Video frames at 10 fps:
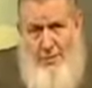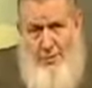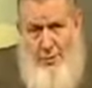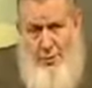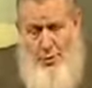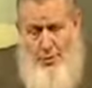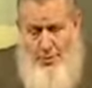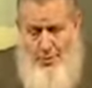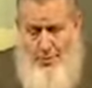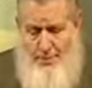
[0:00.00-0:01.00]
of another group.
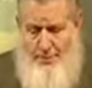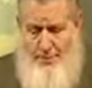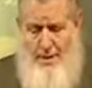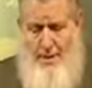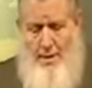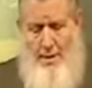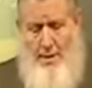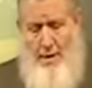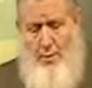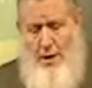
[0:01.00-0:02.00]

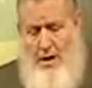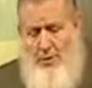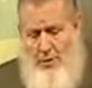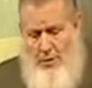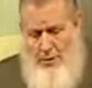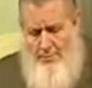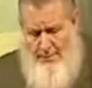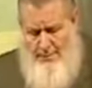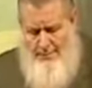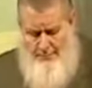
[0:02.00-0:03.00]
Now, when I grew
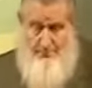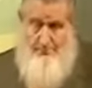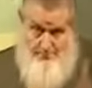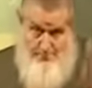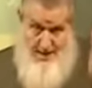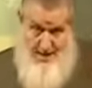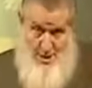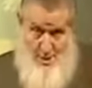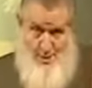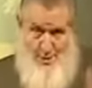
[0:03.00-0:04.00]
up many
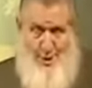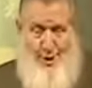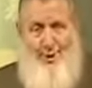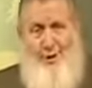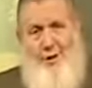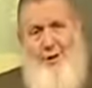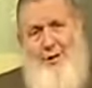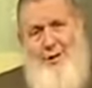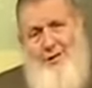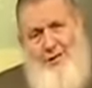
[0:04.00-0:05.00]
years ago,
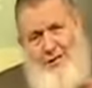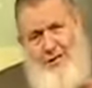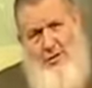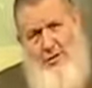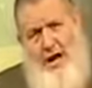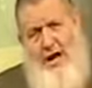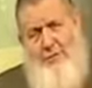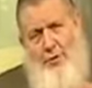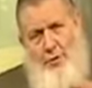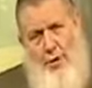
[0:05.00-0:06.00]
the teacher had the